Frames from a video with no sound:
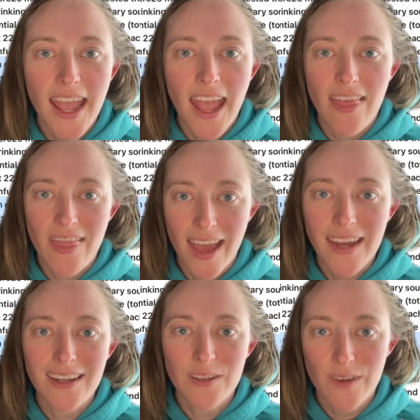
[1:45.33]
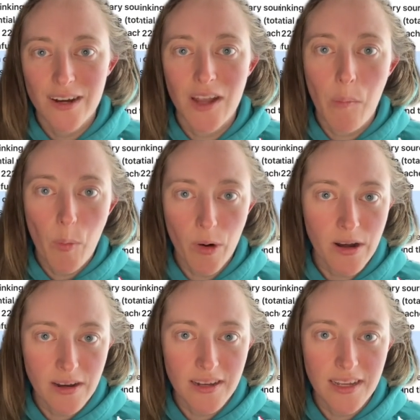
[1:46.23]
and that is very
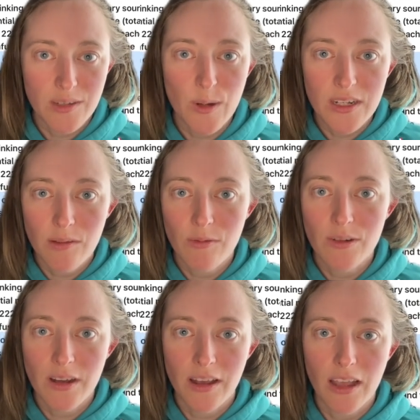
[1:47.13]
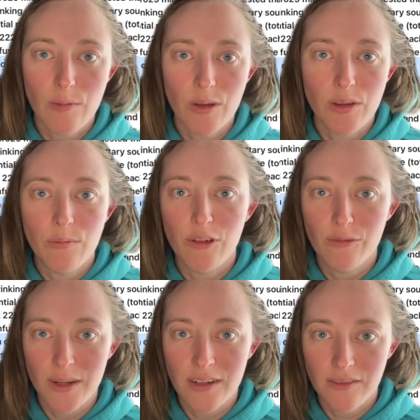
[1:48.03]
important, especially when we're talking about the
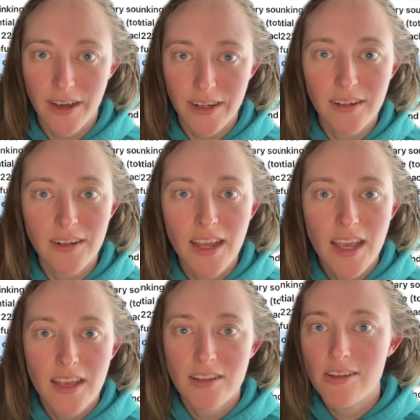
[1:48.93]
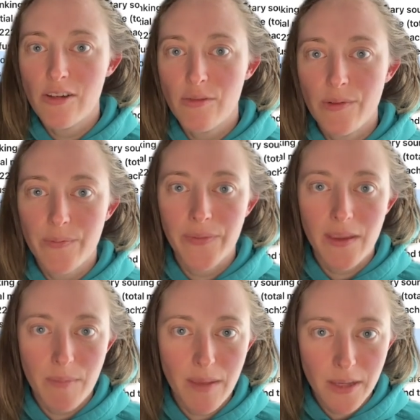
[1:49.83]
movement of iron. So
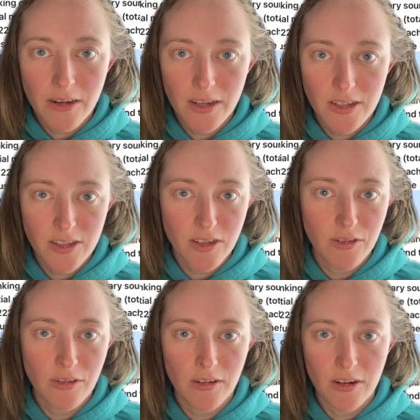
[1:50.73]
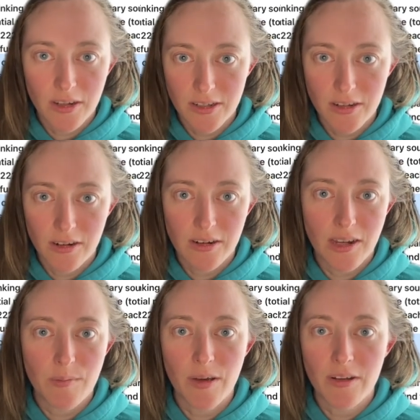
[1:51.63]
maybe you're concerned
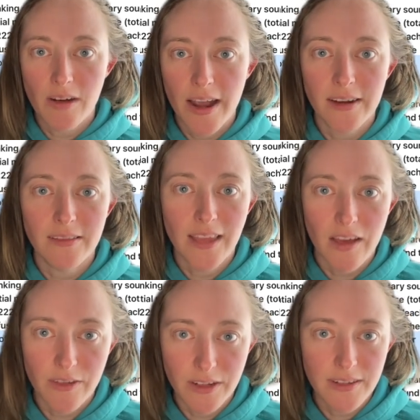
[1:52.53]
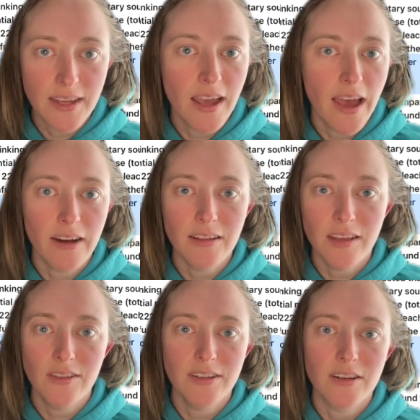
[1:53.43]
about your iron levels. Iron
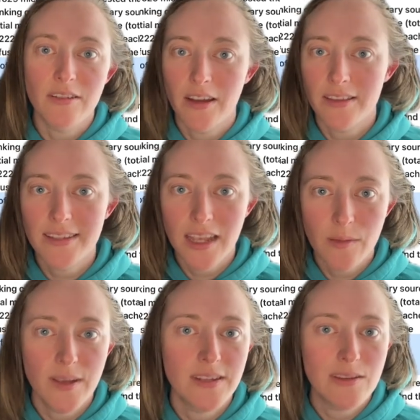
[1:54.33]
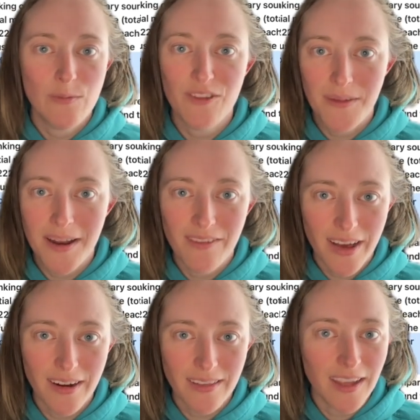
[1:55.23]
levels are not the same as the movement of
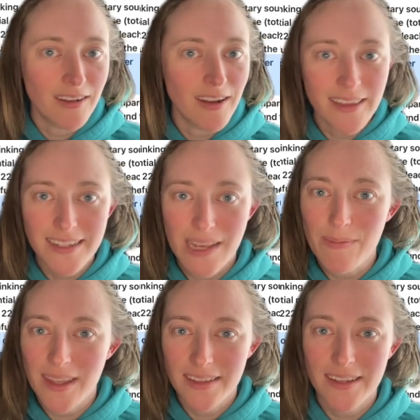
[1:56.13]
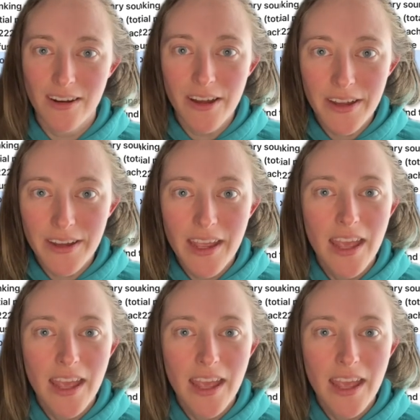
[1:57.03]
iron. They are not the same things at all.